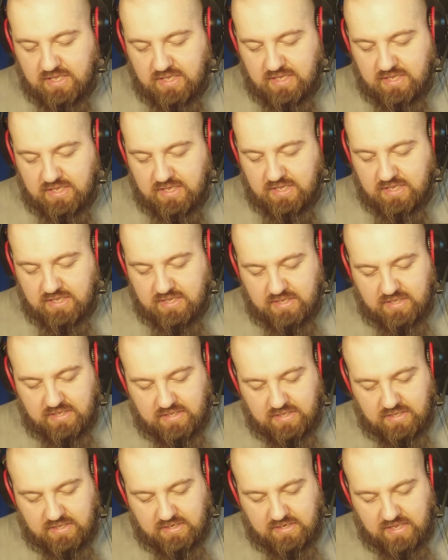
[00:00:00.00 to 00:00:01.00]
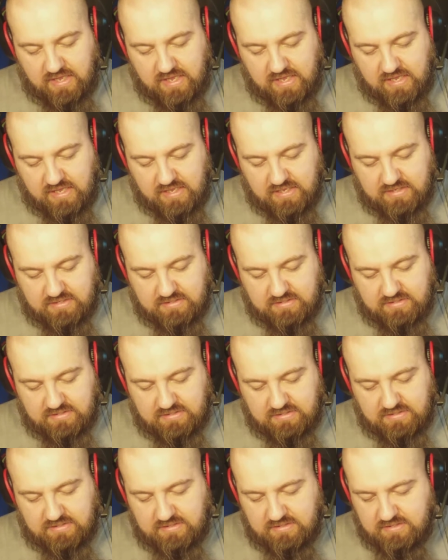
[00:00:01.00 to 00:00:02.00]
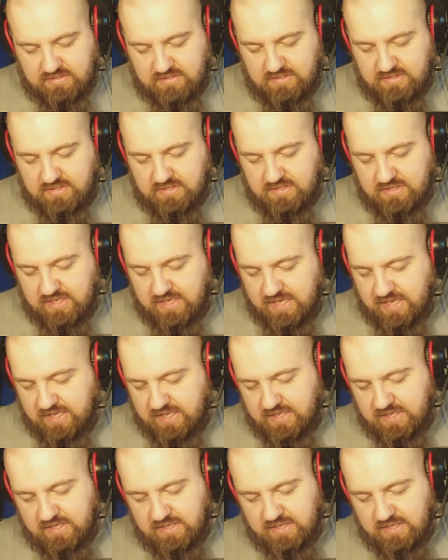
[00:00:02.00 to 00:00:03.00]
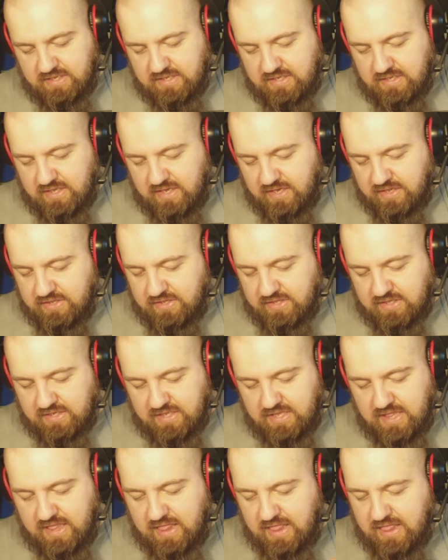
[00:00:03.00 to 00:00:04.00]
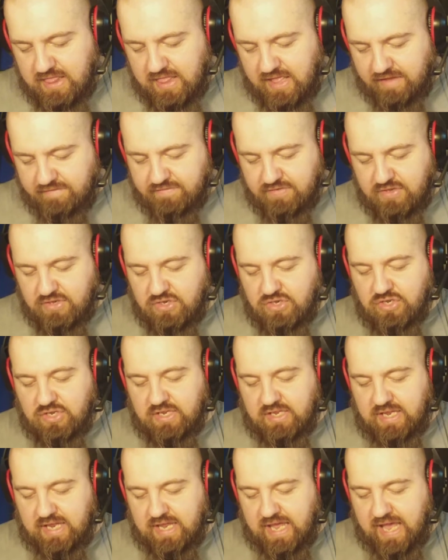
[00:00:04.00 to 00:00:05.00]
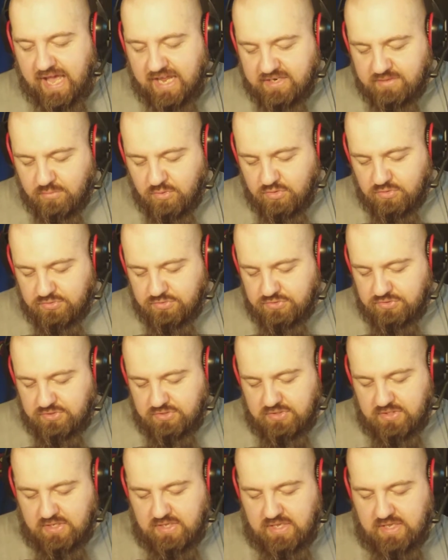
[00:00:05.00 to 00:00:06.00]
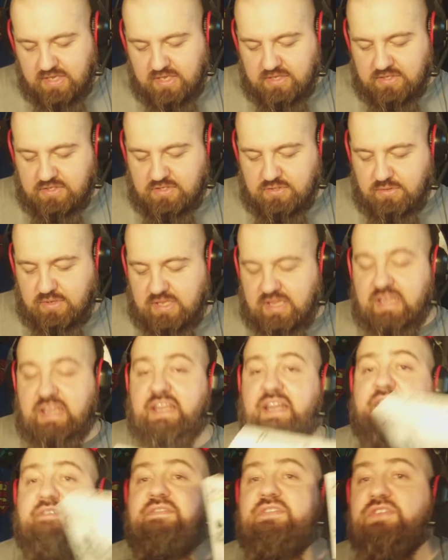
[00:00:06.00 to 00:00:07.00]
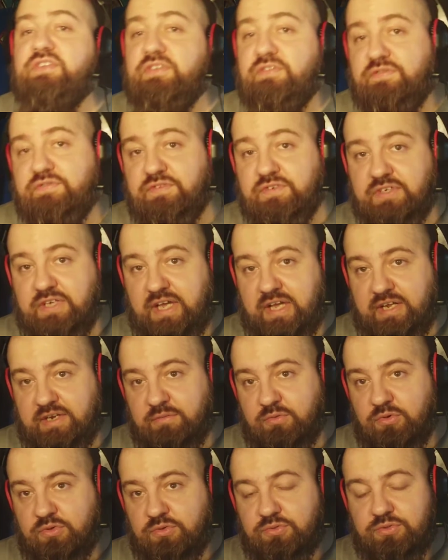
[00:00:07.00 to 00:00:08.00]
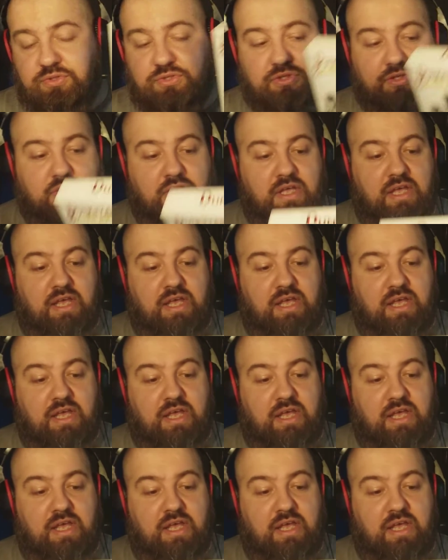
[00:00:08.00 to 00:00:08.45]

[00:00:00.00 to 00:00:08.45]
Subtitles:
It has 10, I think 11 animals, so 11 different animals,